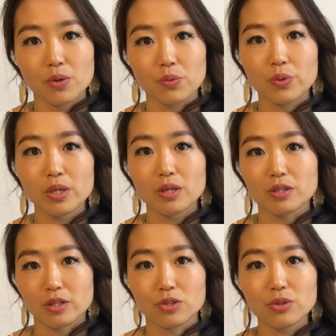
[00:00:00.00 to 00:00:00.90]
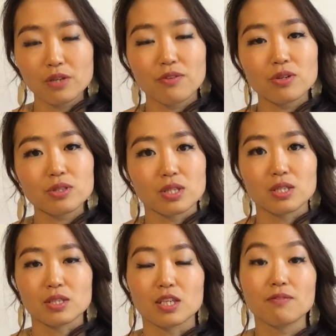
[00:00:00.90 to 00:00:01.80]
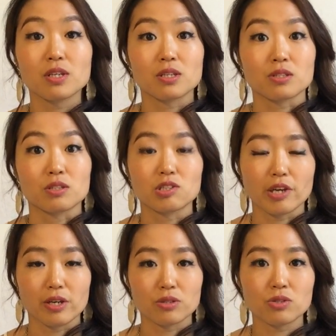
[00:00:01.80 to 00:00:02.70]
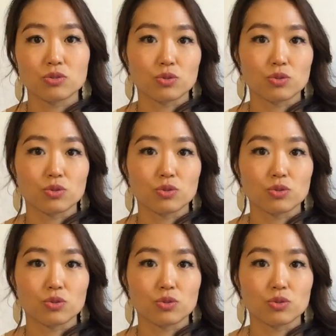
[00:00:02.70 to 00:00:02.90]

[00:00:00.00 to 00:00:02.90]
the universe is giving us a chance